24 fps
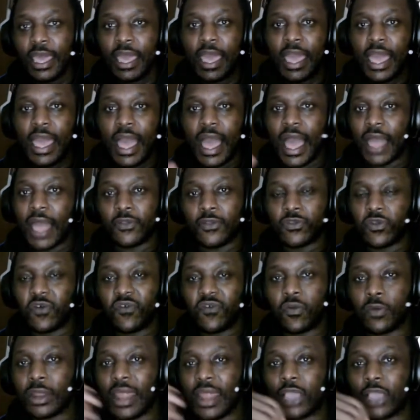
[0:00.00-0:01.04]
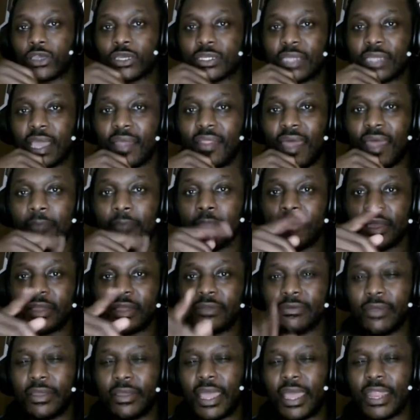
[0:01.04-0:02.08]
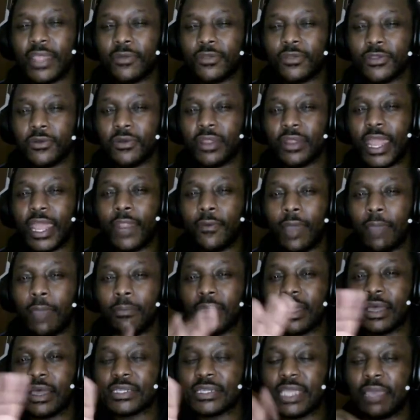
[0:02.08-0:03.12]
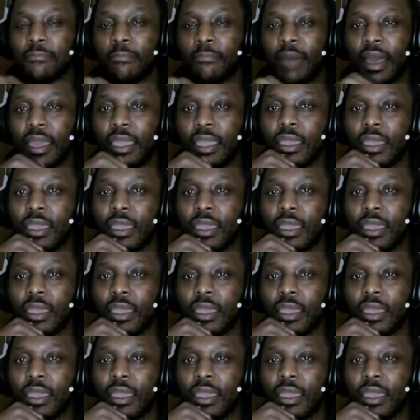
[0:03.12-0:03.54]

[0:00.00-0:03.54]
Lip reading: I don't know if he would actually say that, but and do it anyway because he might.